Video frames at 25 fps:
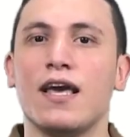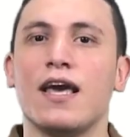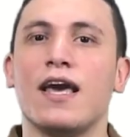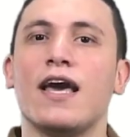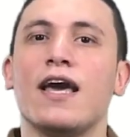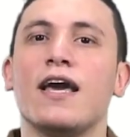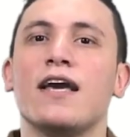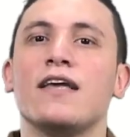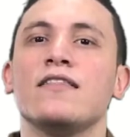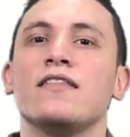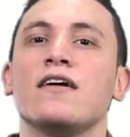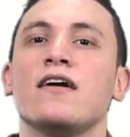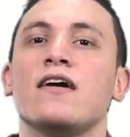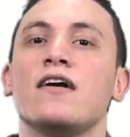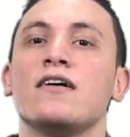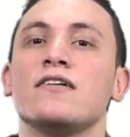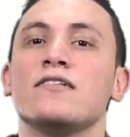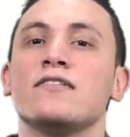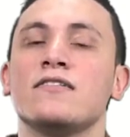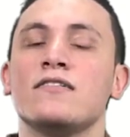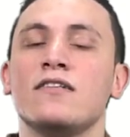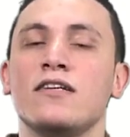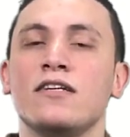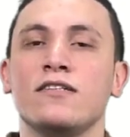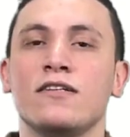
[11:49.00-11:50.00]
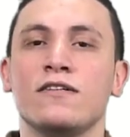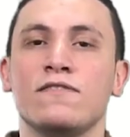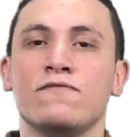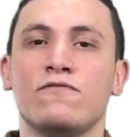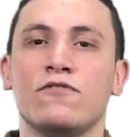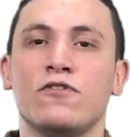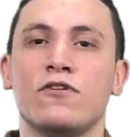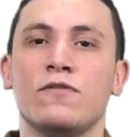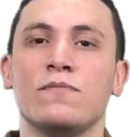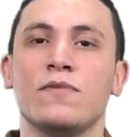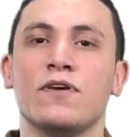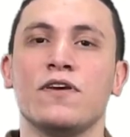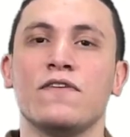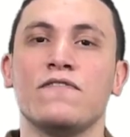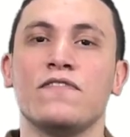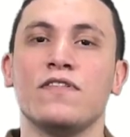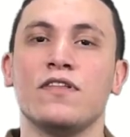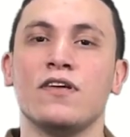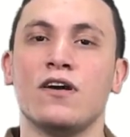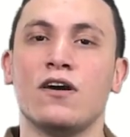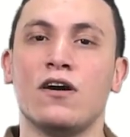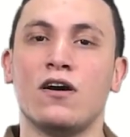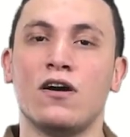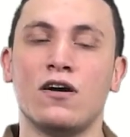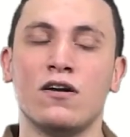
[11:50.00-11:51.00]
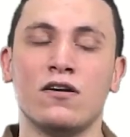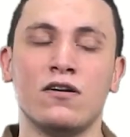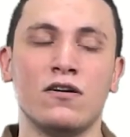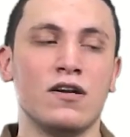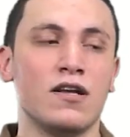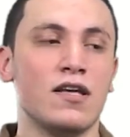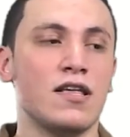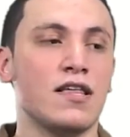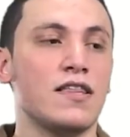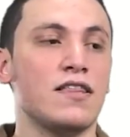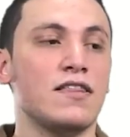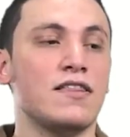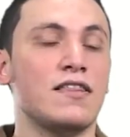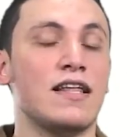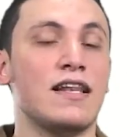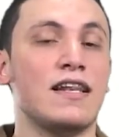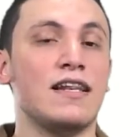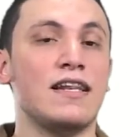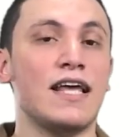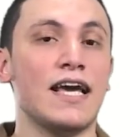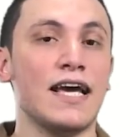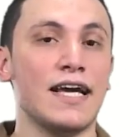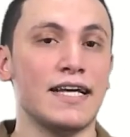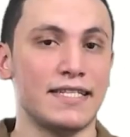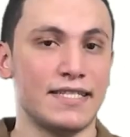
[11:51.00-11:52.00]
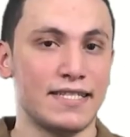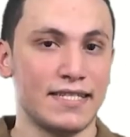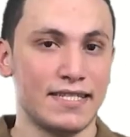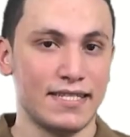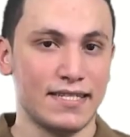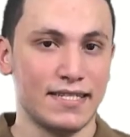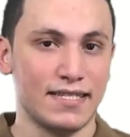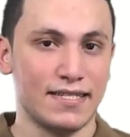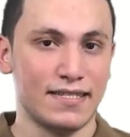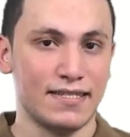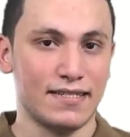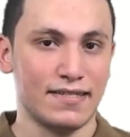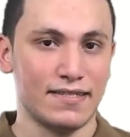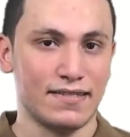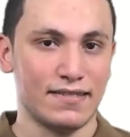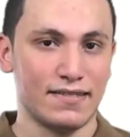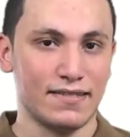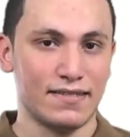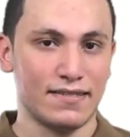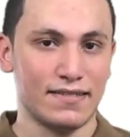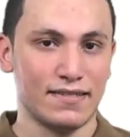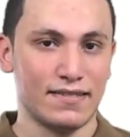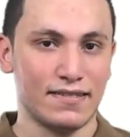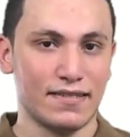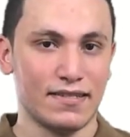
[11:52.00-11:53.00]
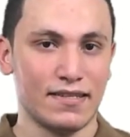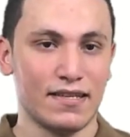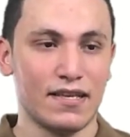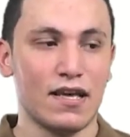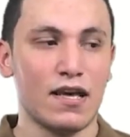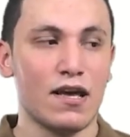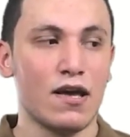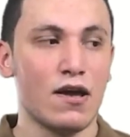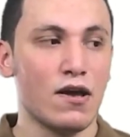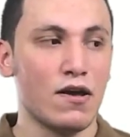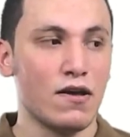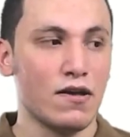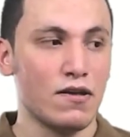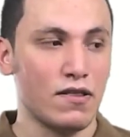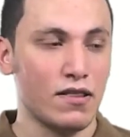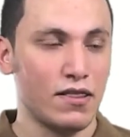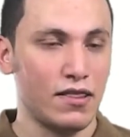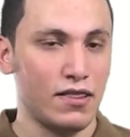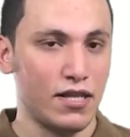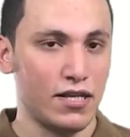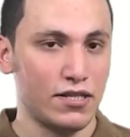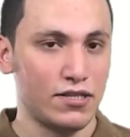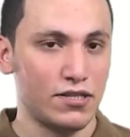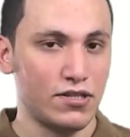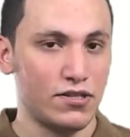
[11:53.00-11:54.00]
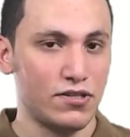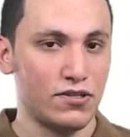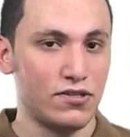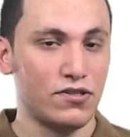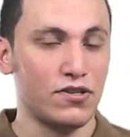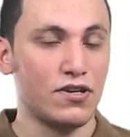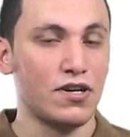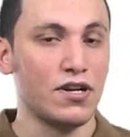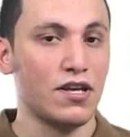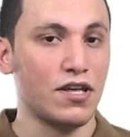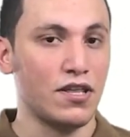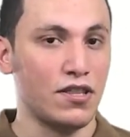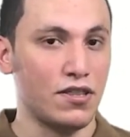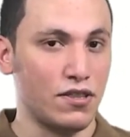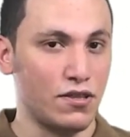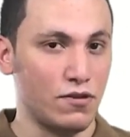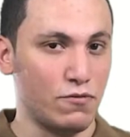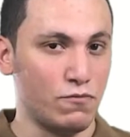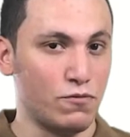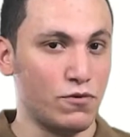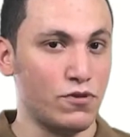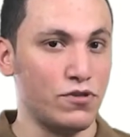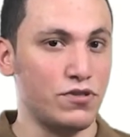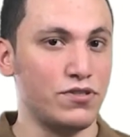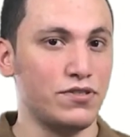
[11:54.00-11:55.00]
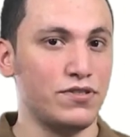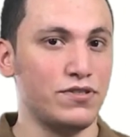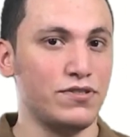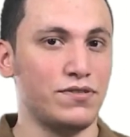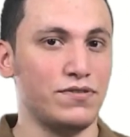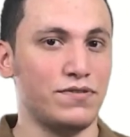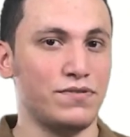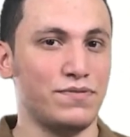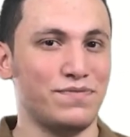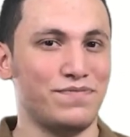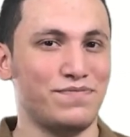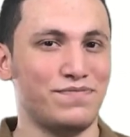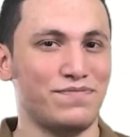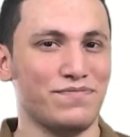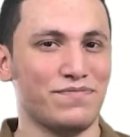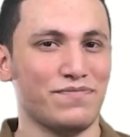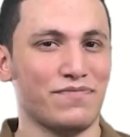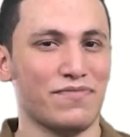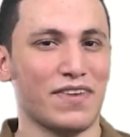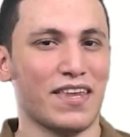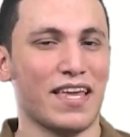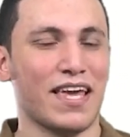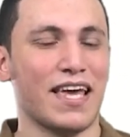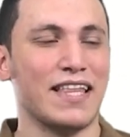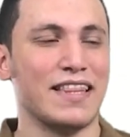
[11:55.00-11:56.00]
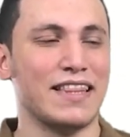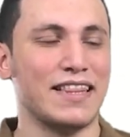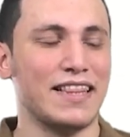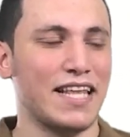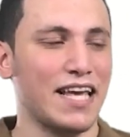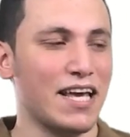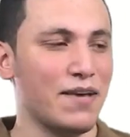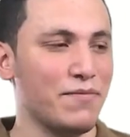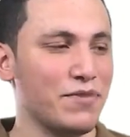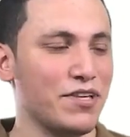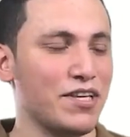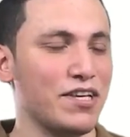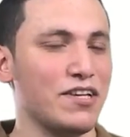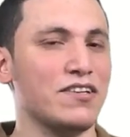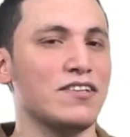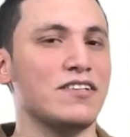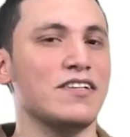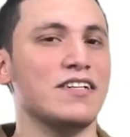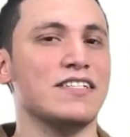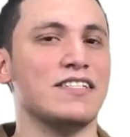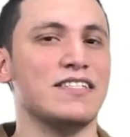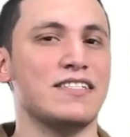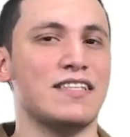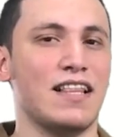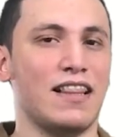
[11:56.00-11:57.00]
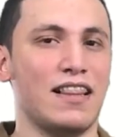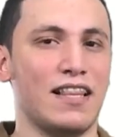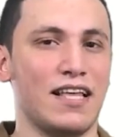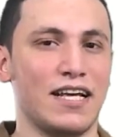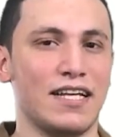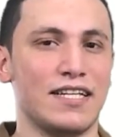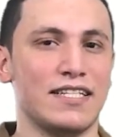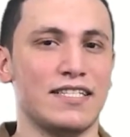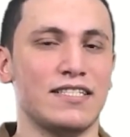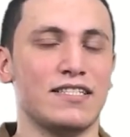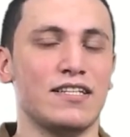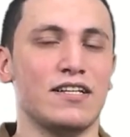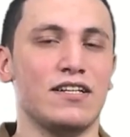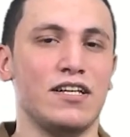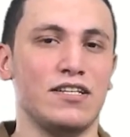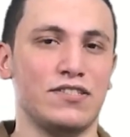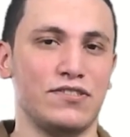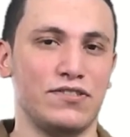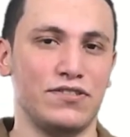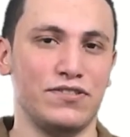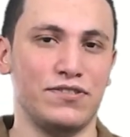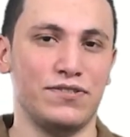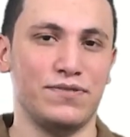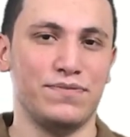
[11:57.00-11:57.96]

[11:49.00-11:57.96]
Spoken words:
and isolated form if they are the last letter in the word. And lam here is the last letter.